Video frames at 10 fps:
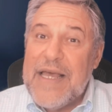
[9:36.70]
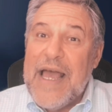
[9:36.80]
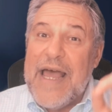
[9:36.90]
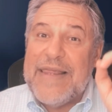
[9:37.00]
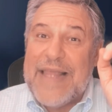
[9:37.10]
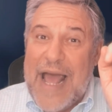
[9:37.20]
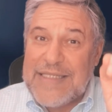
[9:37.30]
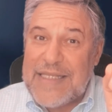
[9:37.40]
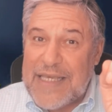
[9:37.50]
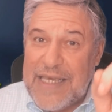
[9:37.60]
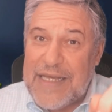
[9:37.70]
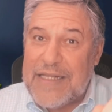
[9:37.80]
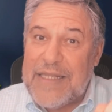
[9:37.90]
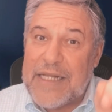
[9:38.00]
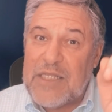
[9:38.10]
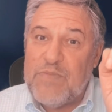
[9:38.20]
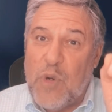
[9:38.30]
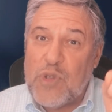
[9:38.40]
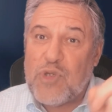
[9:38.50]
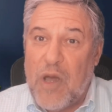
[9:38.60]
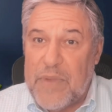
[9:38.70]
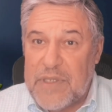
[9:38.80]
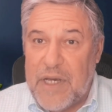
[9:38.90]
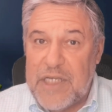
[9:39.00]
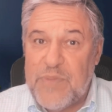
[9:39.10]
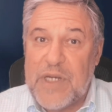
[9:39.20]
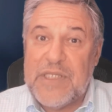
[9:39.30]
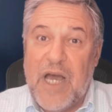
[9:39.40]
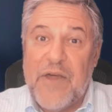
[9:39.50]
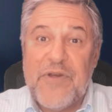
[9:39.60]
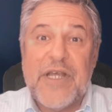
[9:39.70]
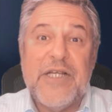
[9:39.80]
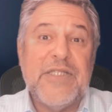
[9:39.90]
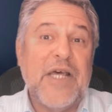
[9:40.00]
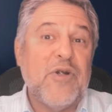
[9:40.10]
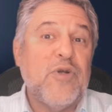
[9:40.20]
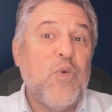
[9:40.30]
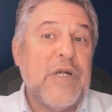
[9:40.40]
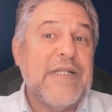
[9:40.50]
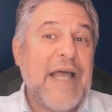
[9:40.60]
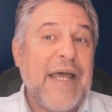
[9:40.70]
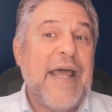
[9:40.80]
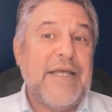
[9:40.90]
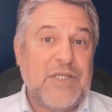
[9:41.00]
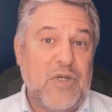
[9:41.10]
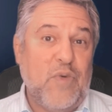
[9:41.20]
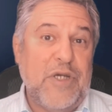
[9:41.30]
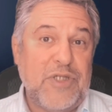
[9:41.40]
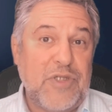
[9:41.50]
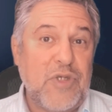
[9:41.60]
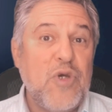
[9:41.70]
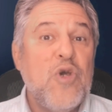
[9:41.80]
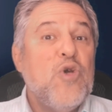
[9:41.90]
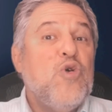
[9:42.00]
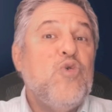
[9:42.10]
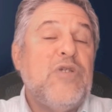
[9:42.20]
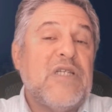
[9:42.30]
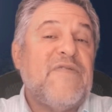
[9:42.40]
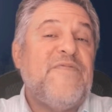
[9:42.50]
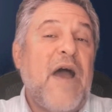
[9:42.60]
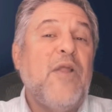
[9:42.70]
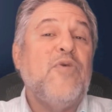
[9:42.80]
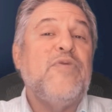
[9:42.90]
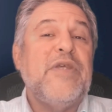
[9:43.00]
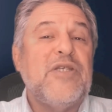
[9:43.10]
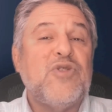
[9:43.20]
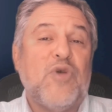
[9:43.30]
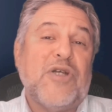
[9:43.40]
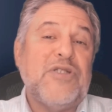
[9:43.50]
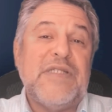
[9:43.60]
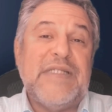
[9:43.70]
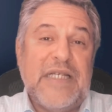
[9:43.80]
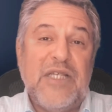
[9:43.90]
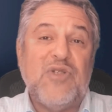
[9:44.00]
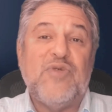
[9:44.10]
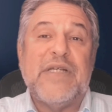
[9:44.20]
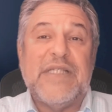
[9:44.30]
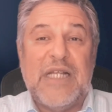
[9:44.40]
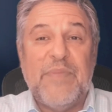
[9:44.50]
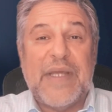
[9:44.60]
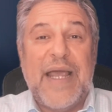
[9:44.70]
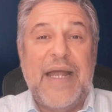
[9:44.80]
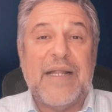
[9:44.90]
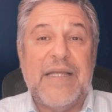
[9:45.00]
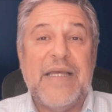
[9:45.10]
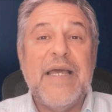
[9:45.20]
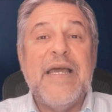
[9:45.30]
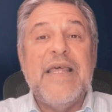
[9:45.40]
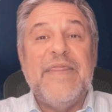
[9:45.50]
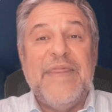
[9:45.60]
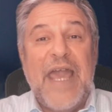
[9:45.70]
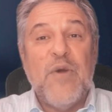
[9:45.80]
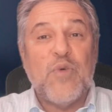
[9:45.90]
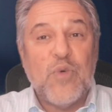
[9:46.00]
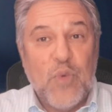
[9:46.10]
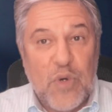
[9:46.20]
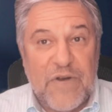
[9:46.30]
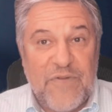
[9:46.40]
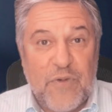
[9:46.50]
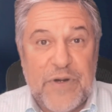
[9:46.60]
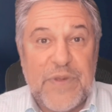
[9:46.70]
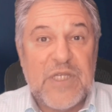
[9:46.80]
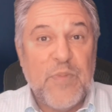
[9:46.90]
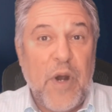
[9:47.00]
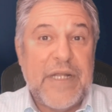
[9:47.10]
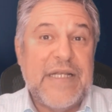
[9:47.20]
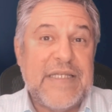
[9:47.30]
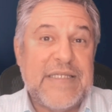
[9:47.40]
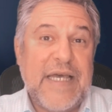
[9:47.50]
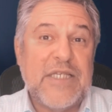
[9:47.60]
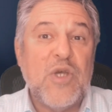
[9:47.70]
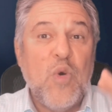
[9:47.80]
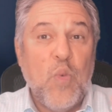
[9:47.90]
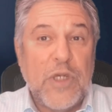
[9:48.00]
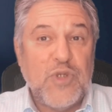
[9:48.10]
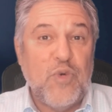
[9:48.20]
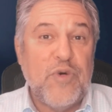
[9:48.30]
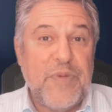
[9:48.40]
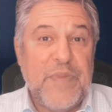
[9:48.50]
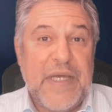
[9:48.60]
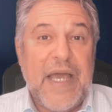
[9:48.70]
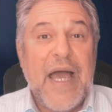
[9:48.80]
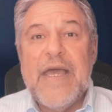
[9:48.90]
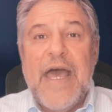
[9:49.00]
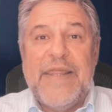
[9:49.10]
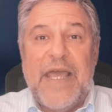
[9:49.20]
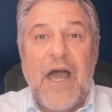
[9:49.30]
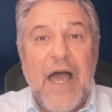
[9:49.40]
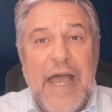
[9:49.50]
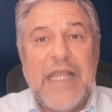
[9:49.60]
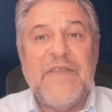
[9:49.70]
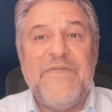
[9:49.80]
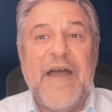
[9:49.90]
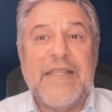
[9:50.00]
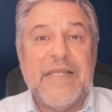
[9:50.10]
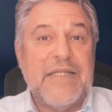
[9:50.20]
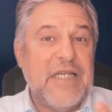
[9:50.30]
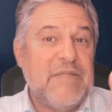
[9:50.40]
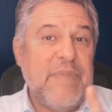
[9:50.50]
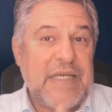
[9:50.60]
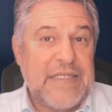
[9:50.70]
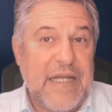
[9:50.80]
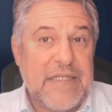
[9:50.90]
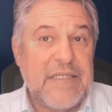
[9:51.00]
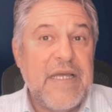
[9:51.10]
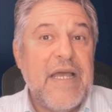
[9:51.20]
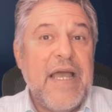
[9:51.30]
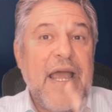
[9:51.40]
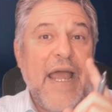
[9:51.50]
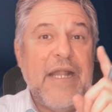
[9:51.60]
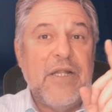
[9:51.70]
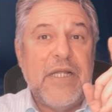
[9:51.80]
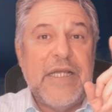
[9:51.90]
And that's the kid that is most traumatized, because the other kids who are not asking questions, who just followed the instructions, did the trick, did it mechanically, they were rewarded for it. The smart kid says, what's wrong with me? And they hide the fact that it doesn't make sense, and